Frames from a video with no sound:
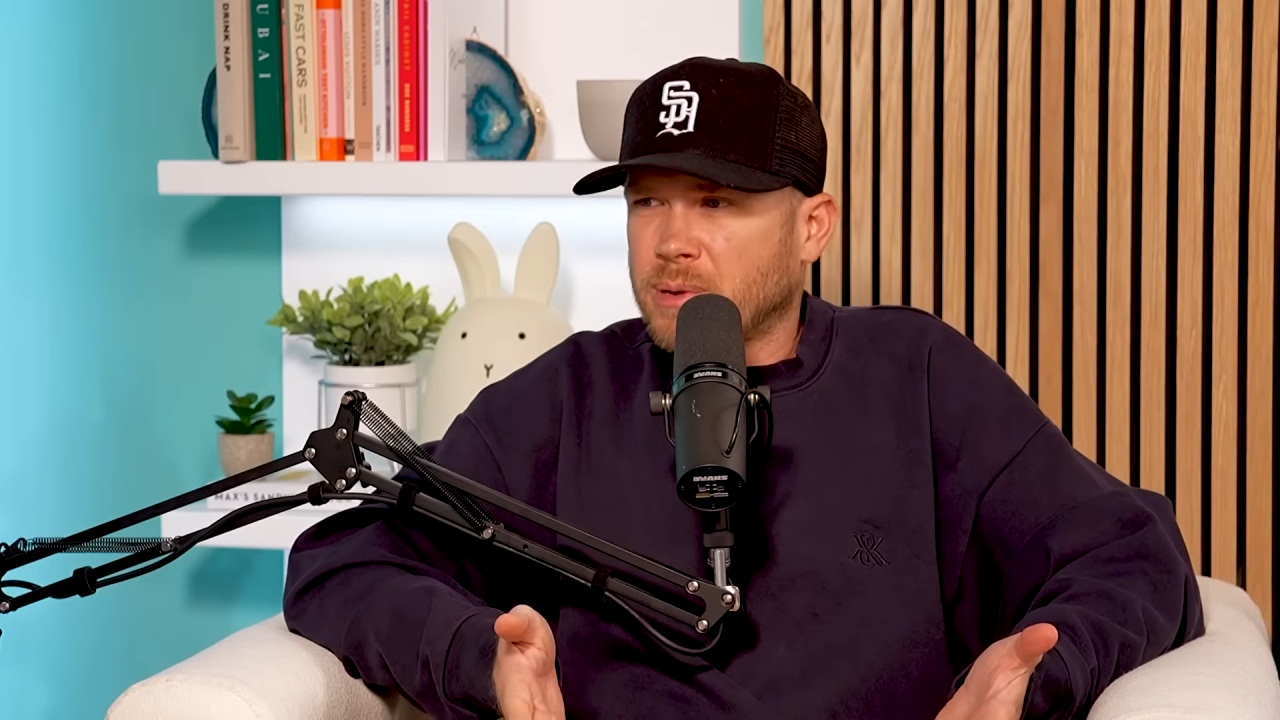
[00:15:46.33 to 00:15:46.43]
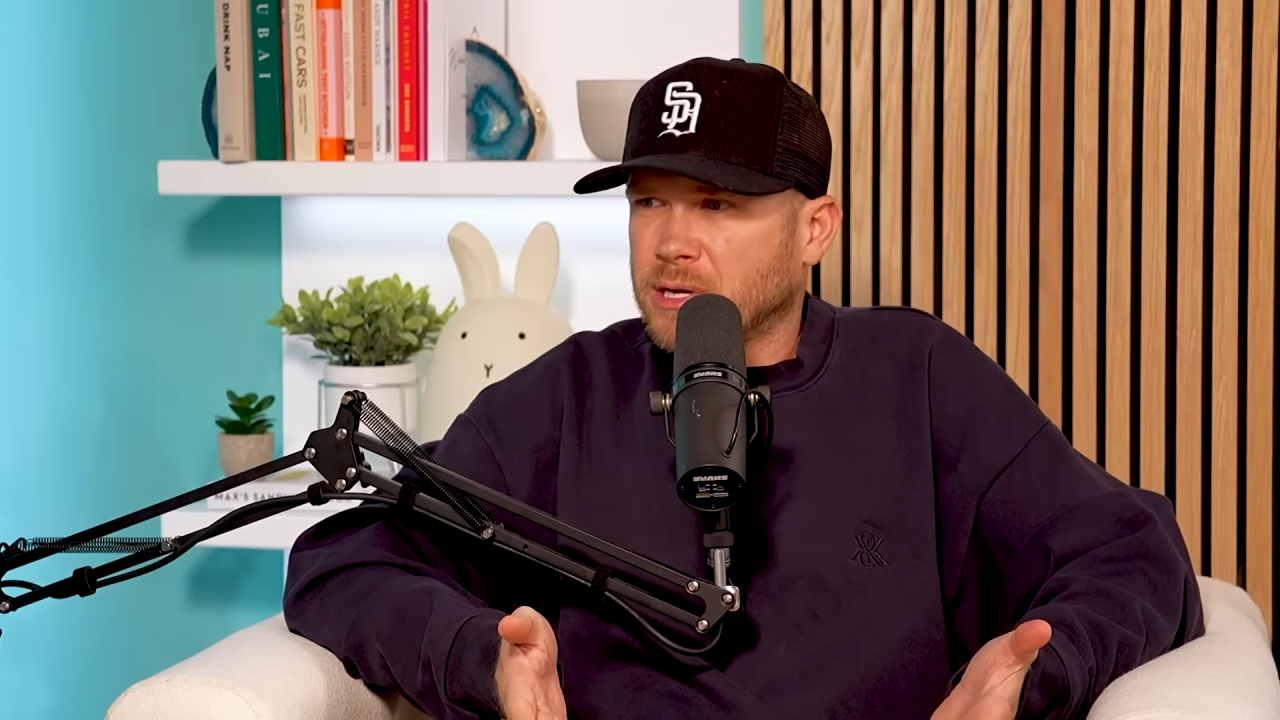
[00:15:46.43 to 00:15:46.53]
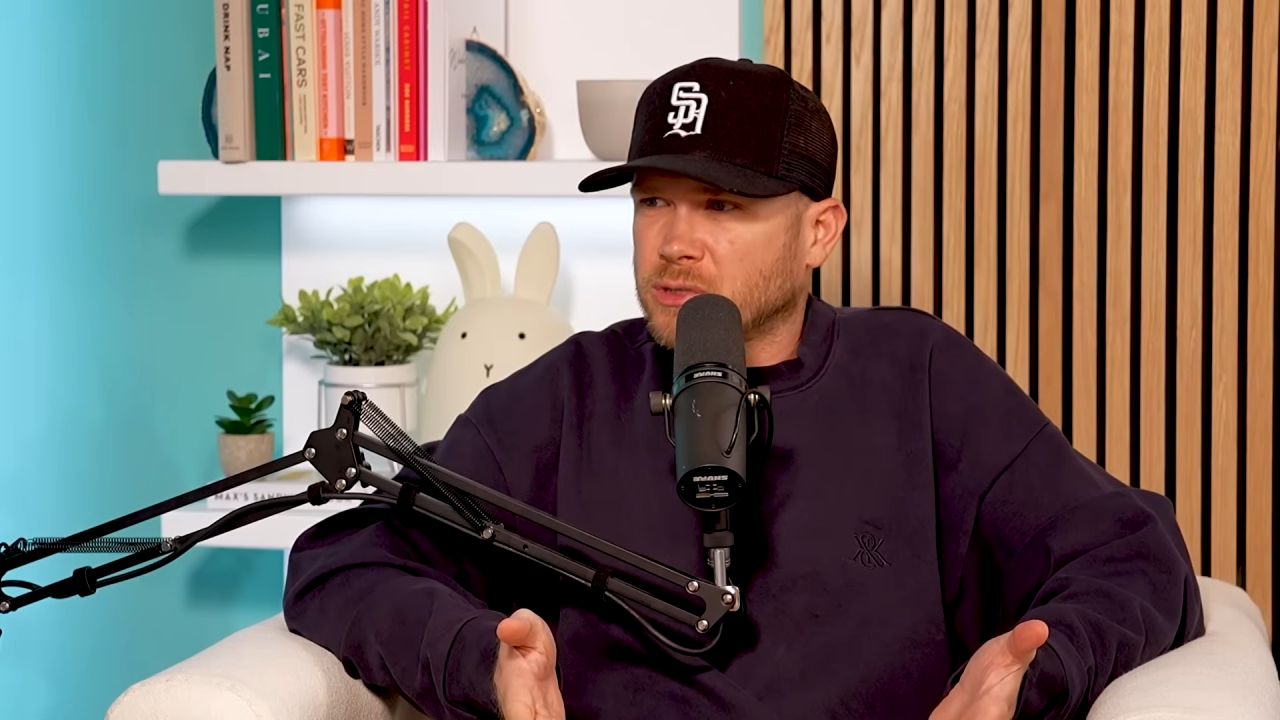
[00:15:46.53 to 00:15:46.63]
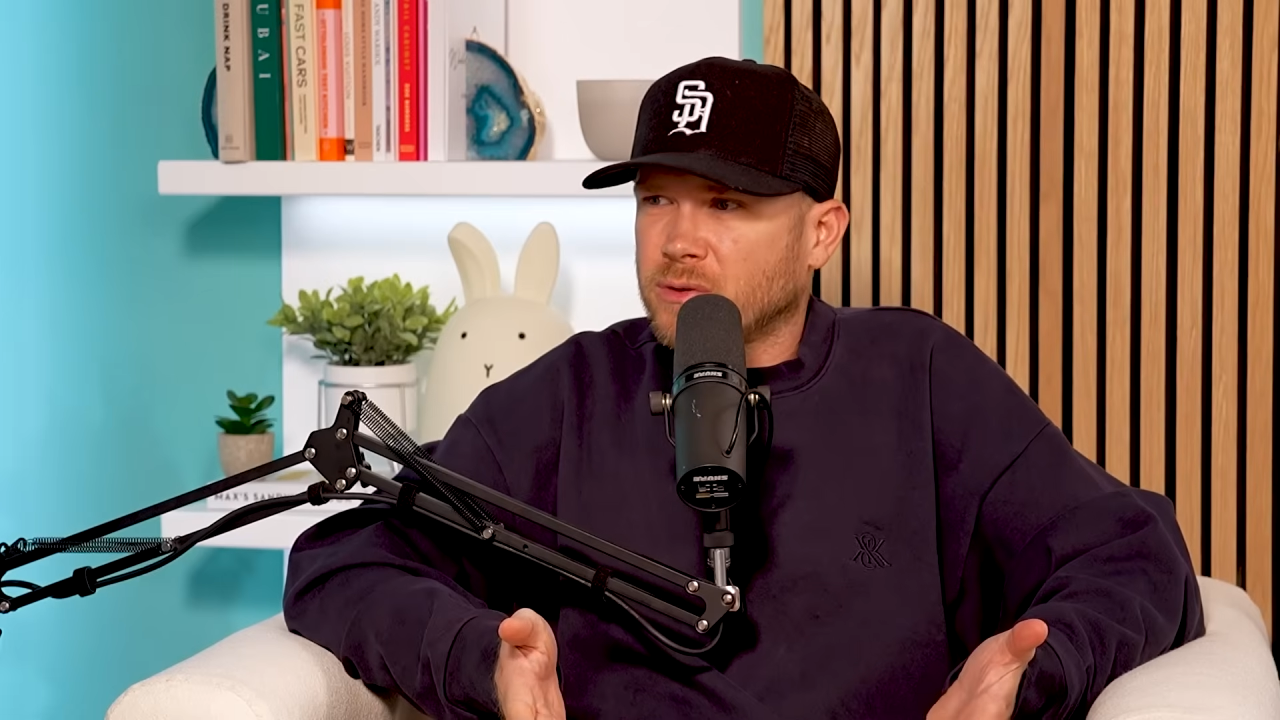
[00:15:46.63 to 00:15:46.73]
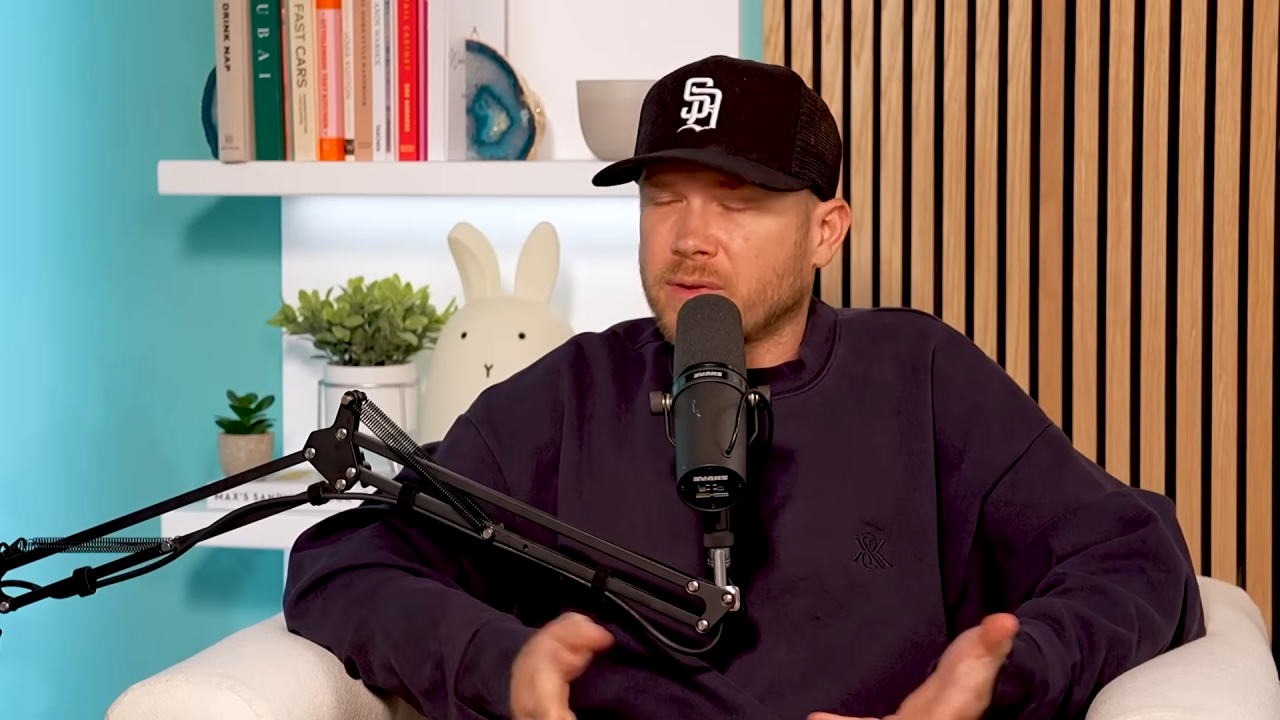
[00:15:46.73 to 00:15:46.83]

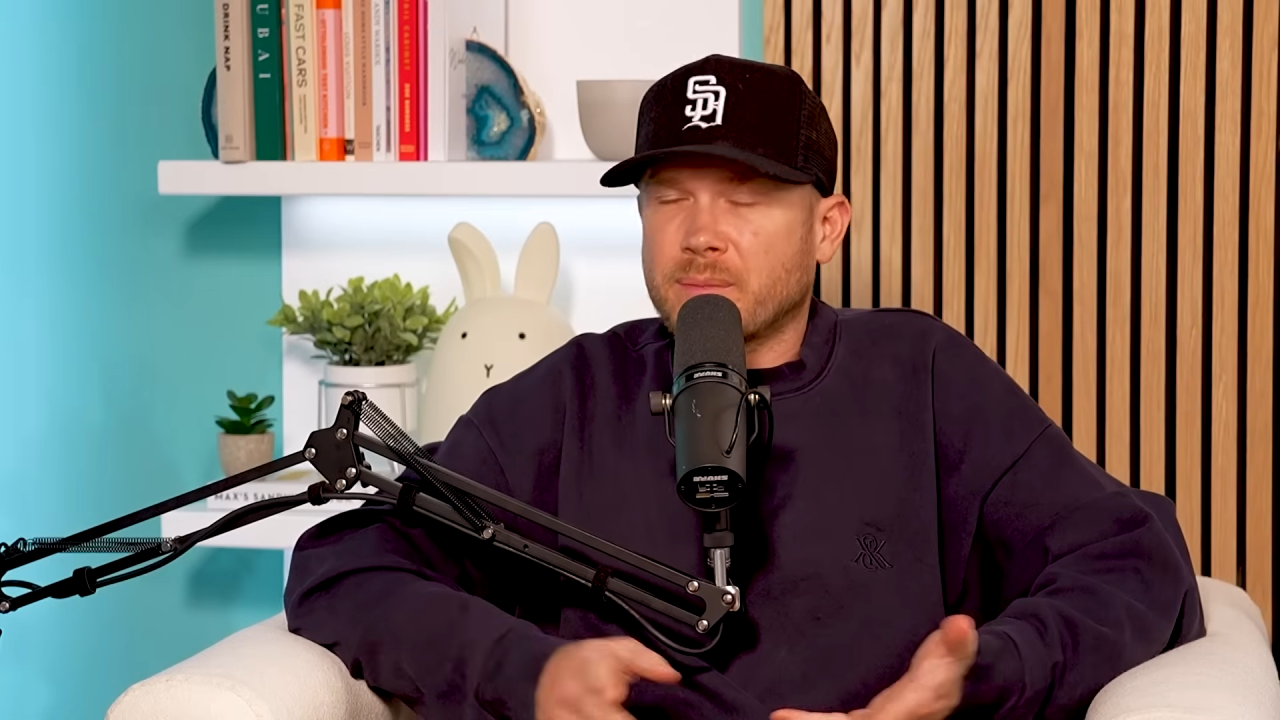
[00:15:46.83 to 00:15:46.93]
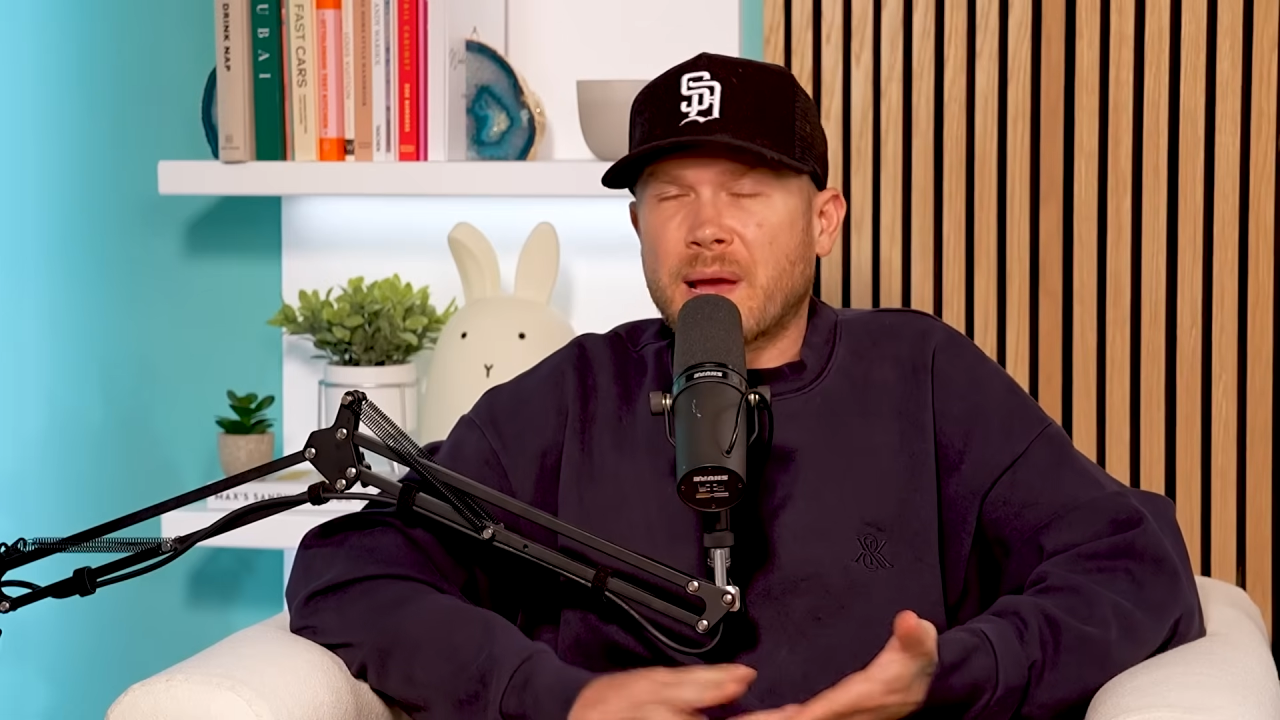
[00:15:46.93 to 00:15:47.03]
picture of it.